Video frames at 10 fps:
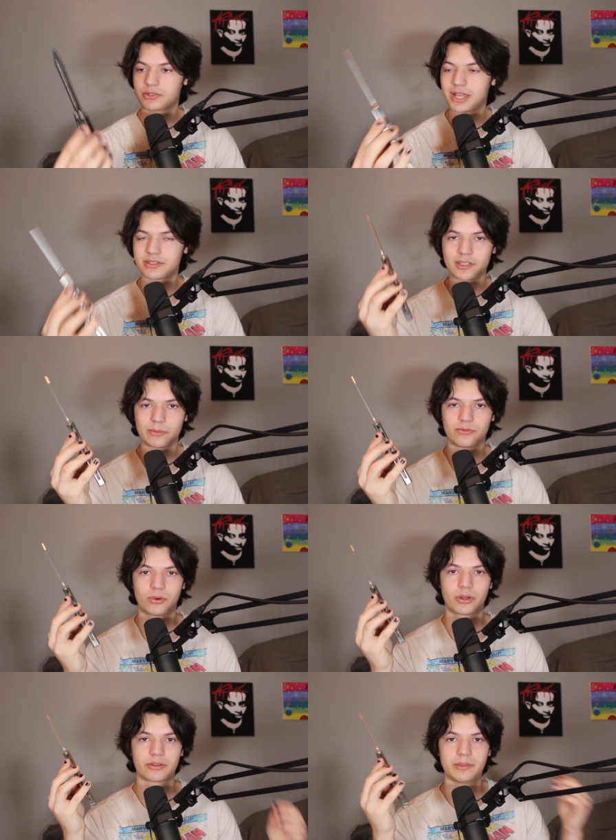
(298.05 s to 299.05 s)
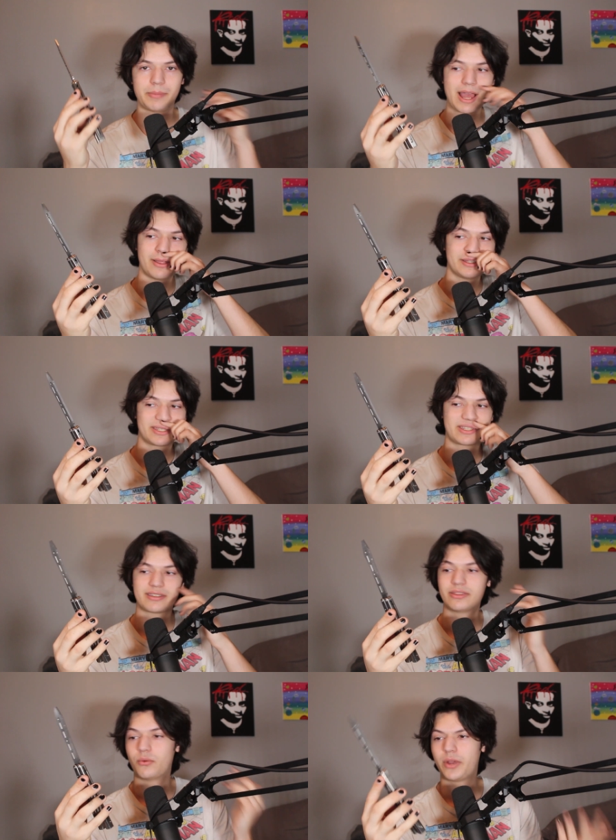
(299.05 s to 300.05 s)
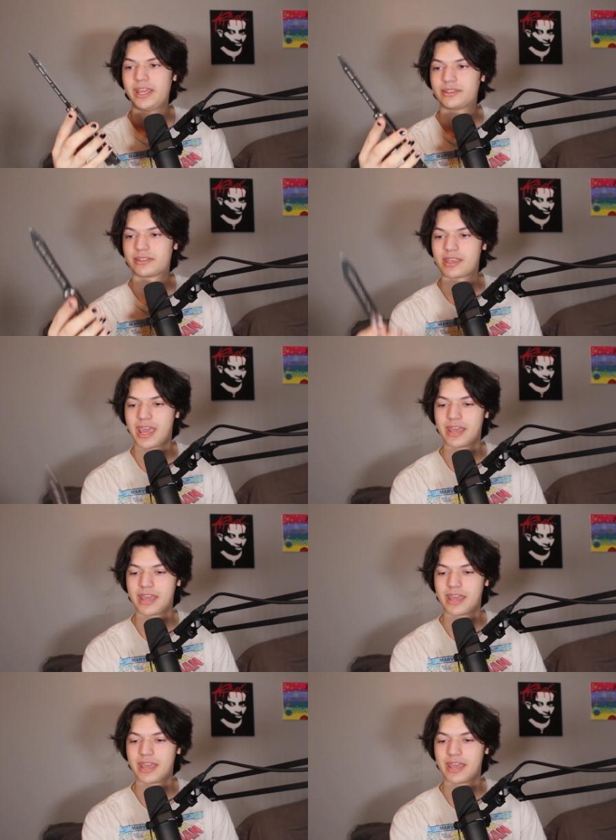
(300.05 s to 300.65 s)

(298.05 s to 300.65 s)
So as I said before, the balance, the weight,